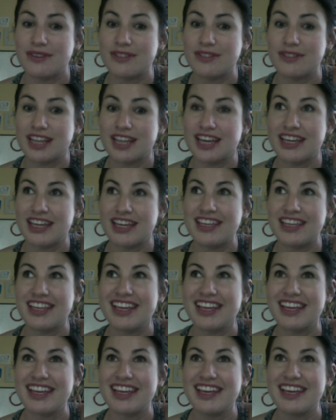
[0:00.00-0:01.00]
like,
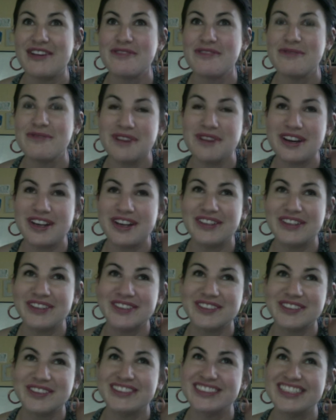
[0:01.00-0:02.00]

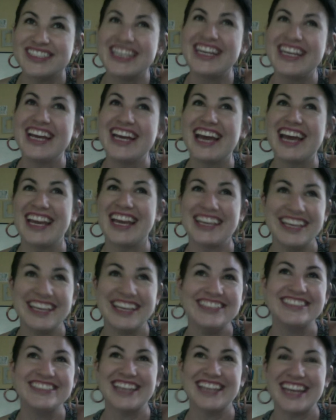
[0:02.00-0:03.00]
whoa, I
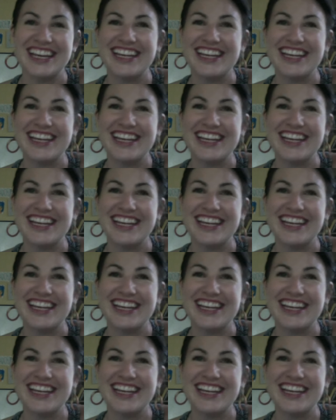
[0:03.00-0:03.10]
get ya.